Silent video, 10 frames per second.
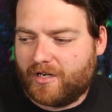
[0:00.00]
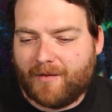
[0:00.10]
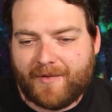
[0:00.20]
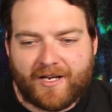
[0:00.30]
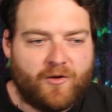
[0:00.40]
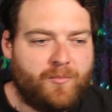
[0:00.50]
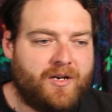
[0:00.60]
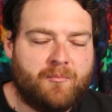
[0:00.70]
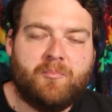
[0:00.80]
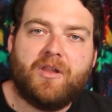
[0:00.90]
coming open
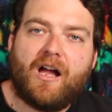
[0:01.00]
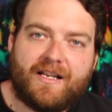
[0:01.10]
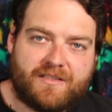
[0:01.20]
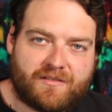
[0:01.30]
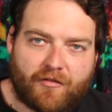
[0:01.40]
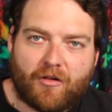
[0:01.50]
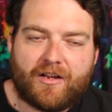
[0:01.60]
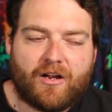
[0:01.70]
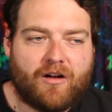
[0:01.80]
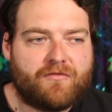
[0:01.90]
and blinds
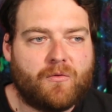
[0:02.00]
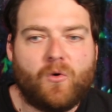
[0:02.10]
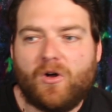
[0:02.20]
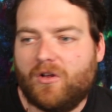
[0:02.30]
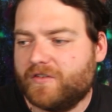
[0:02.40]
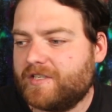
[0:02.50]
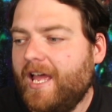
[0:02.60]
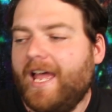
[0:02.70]
falling off the walls